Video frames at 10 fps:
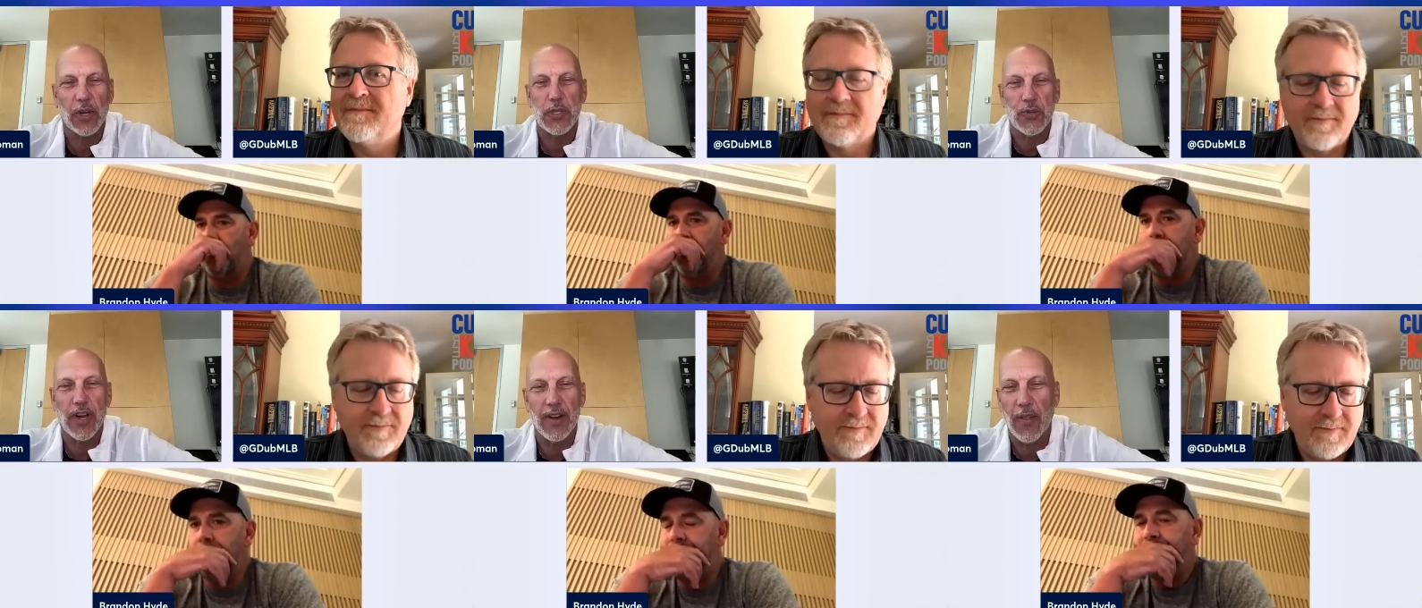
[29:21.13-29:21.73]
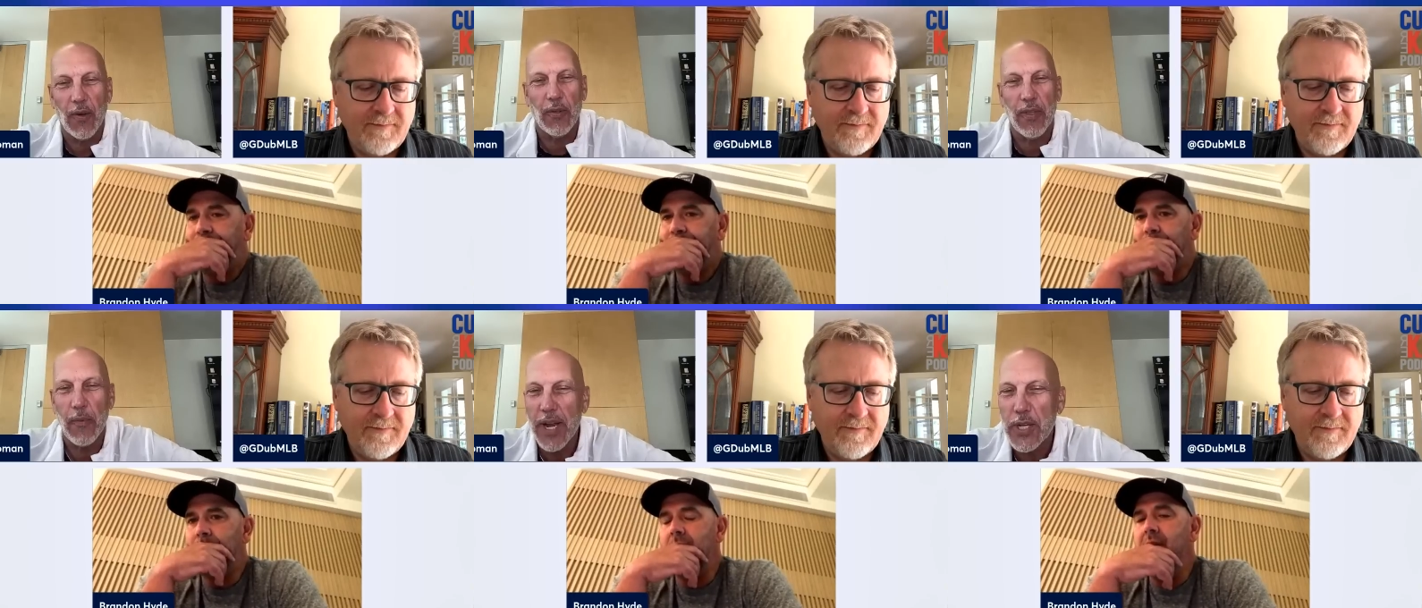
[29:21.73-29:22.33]
Speaker 1: orchestrated the whole
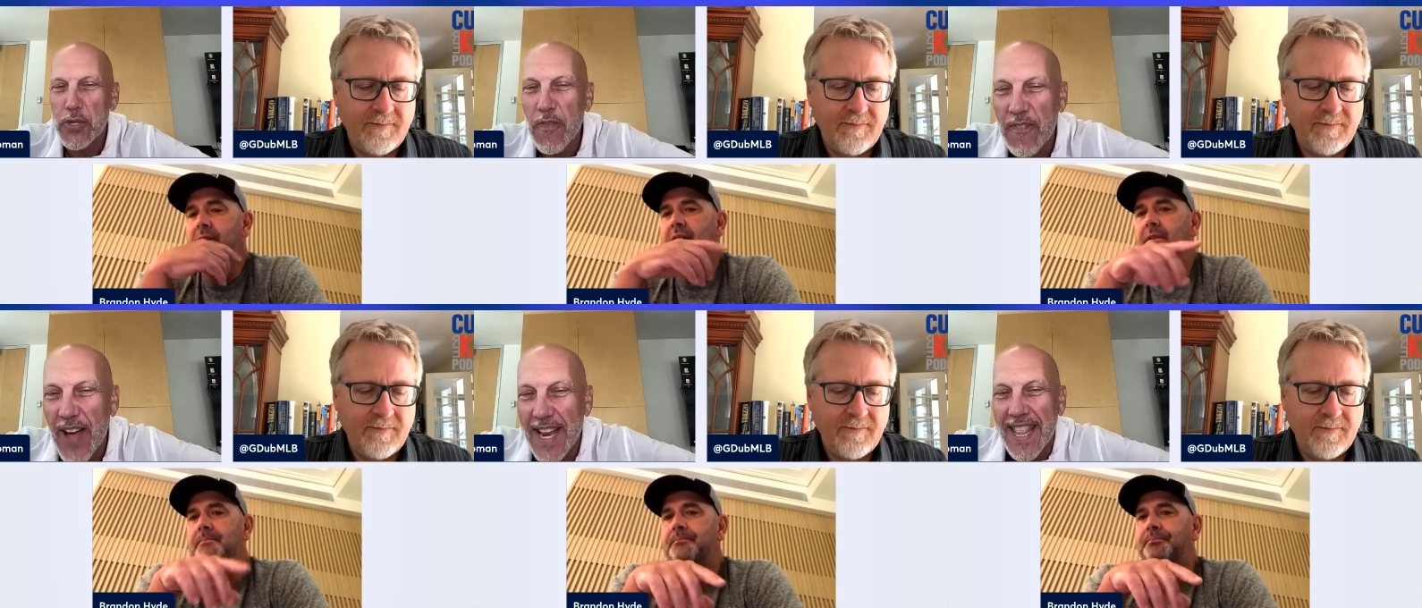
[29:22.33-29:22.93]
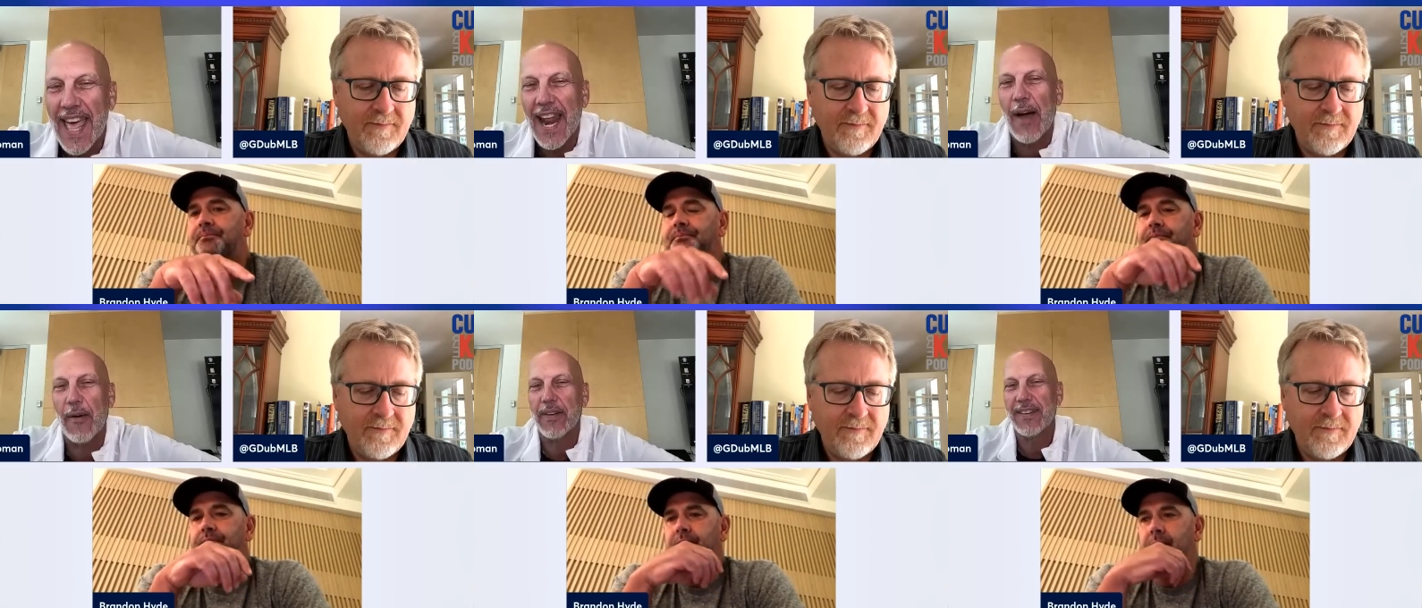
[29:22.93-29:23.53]
thing? When did you find that
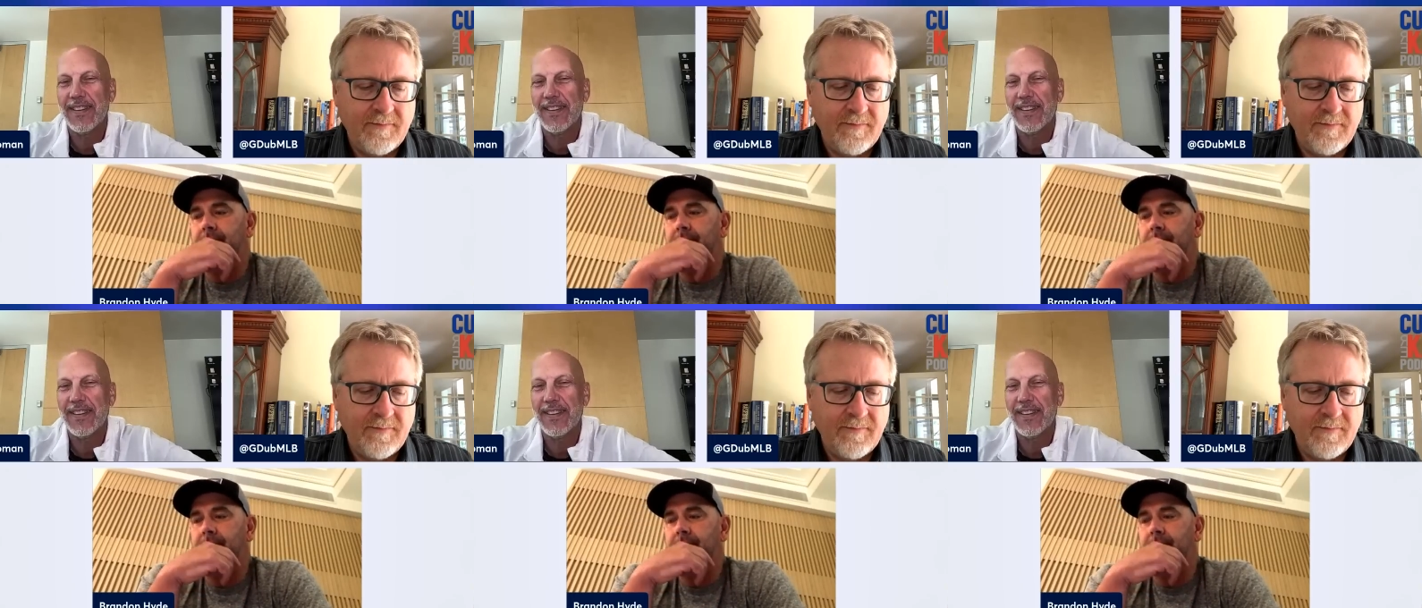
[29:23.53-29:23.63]
out?